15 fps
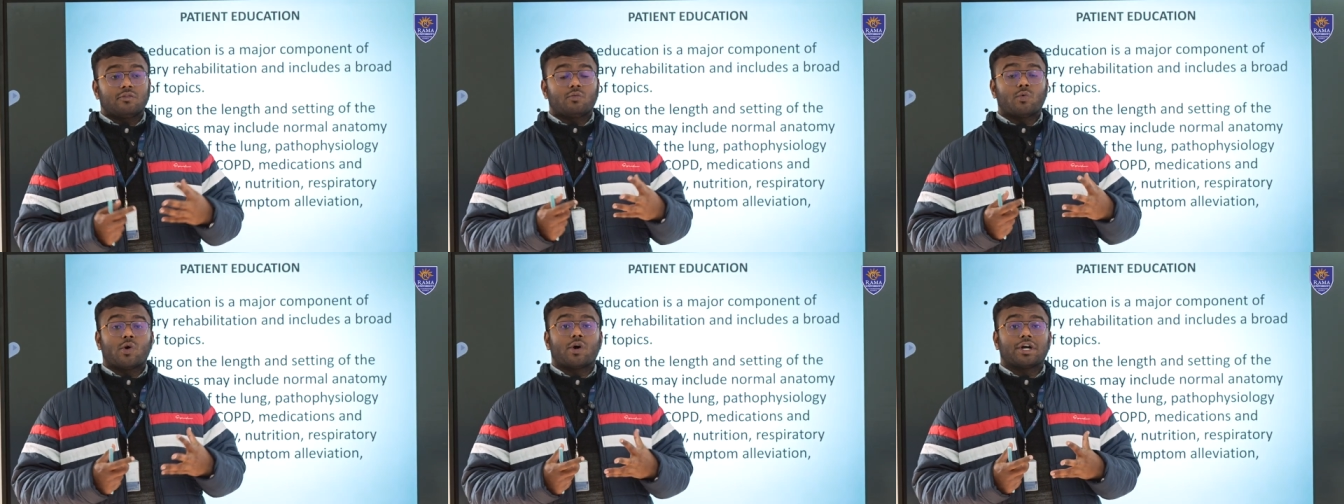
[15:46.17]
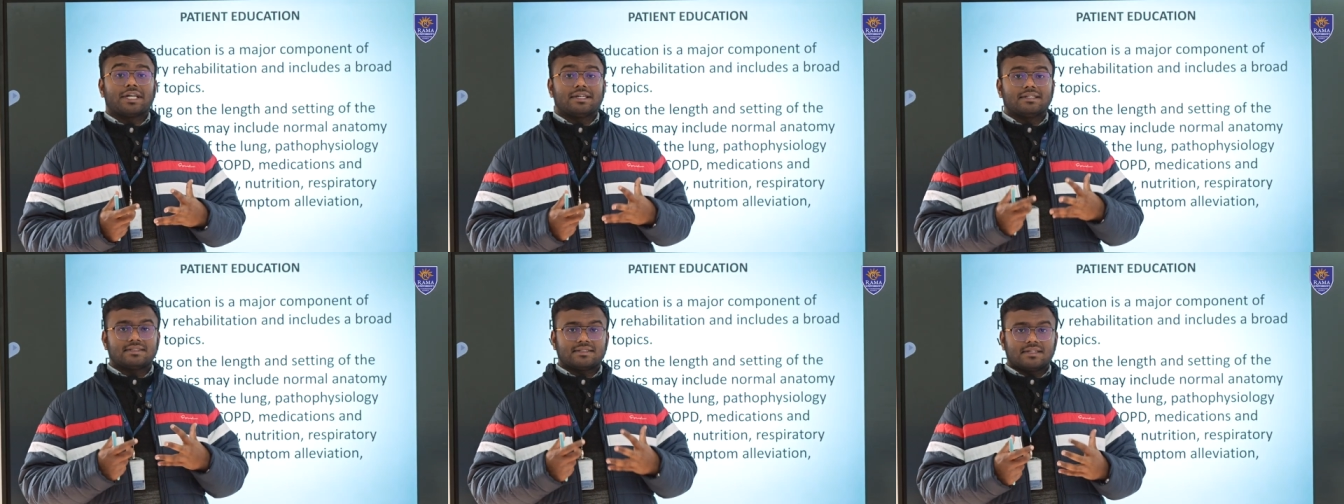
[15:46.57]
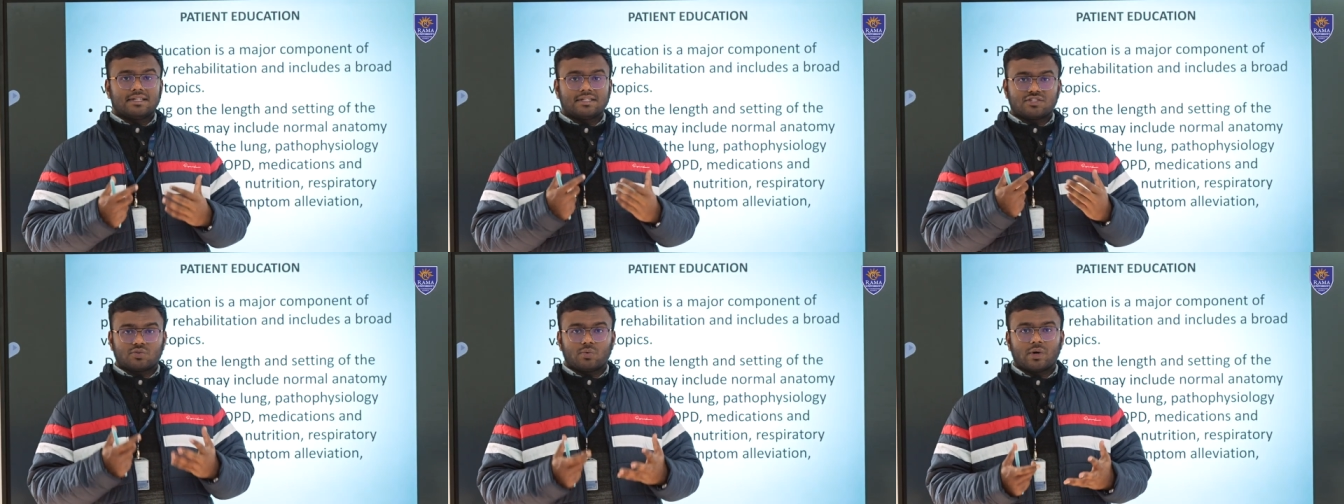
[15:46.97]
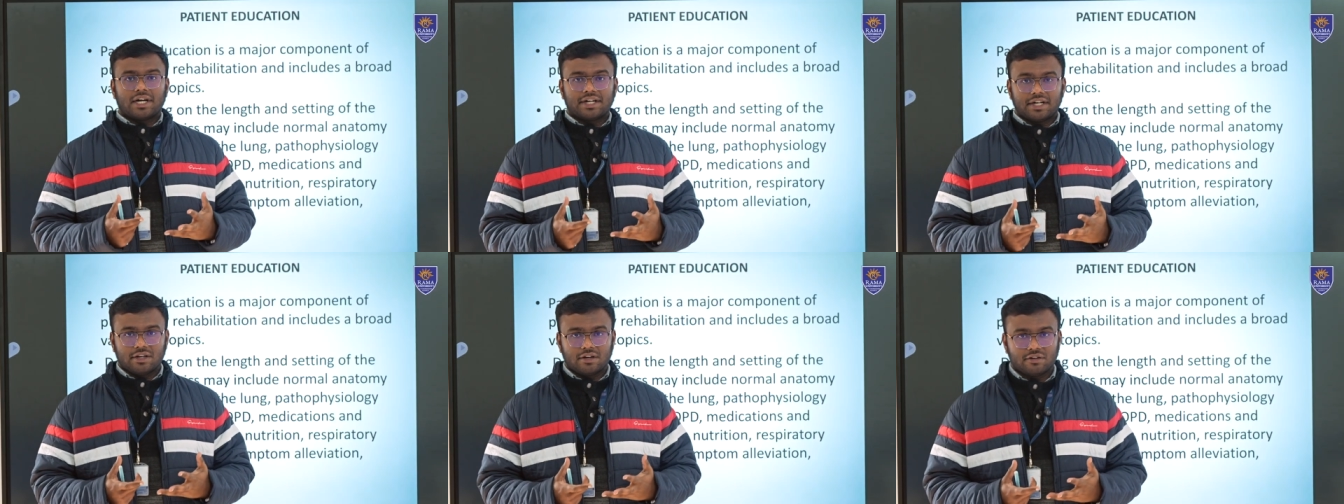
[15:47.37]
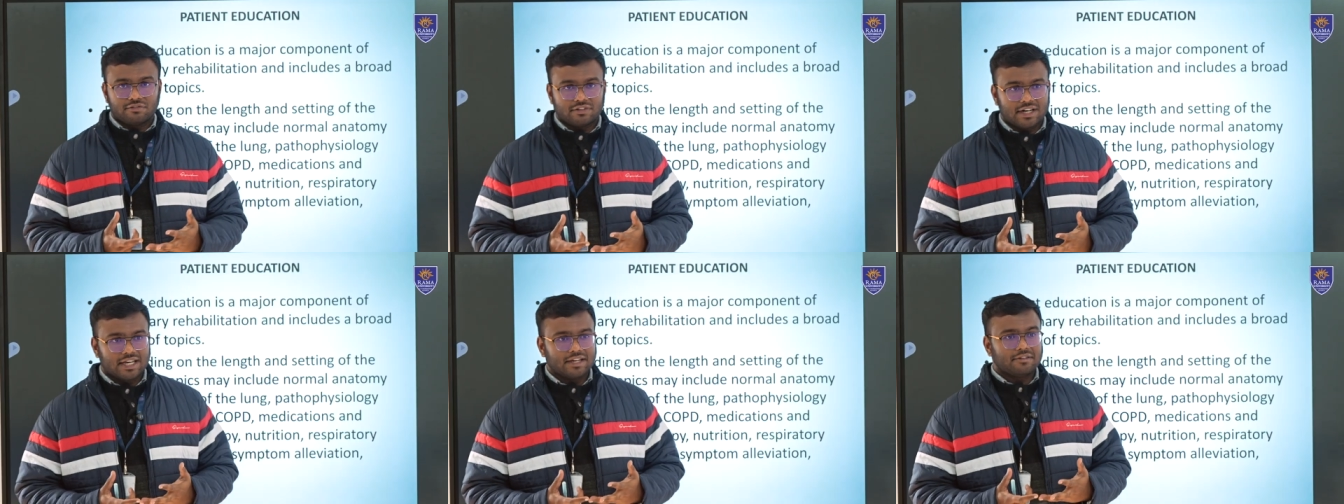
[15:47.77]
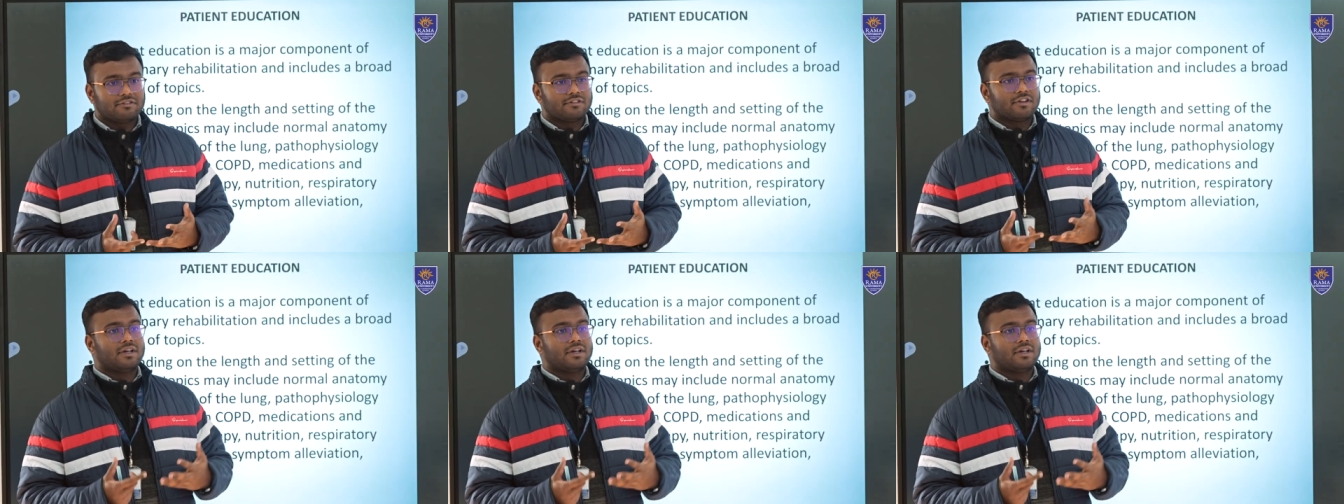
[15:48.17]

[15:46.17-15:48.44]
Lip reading: what is his quality of life.